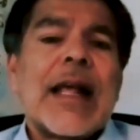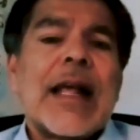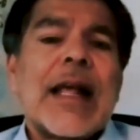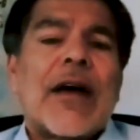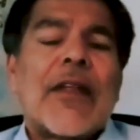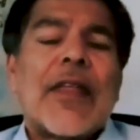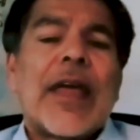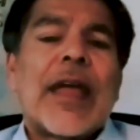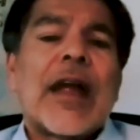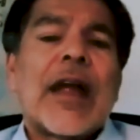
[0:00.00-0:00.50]

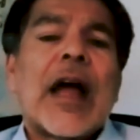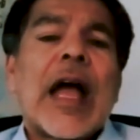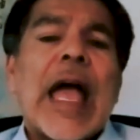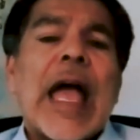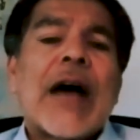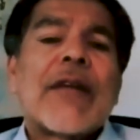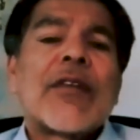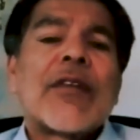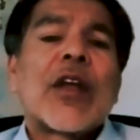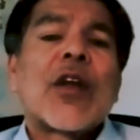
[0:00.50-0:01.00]
uh, they
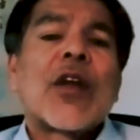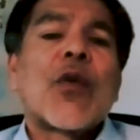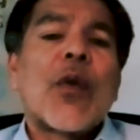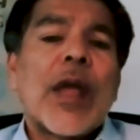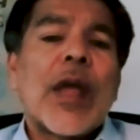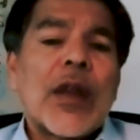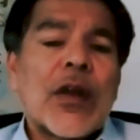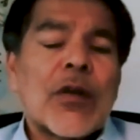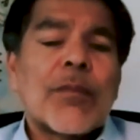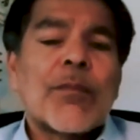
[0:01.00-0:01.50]
have a
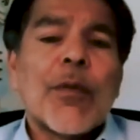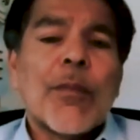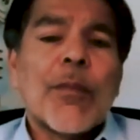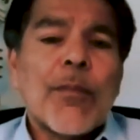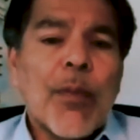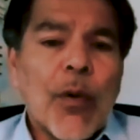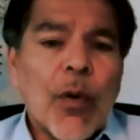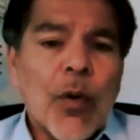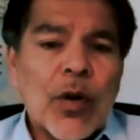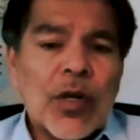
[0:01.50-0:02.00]
greater
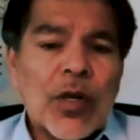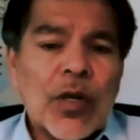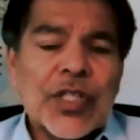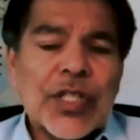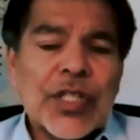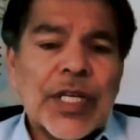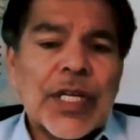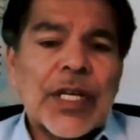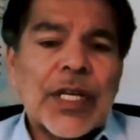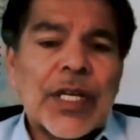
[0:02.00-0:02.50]

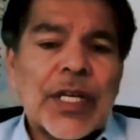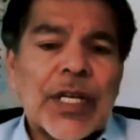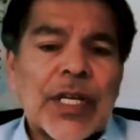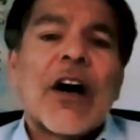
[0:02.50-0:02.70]
proportion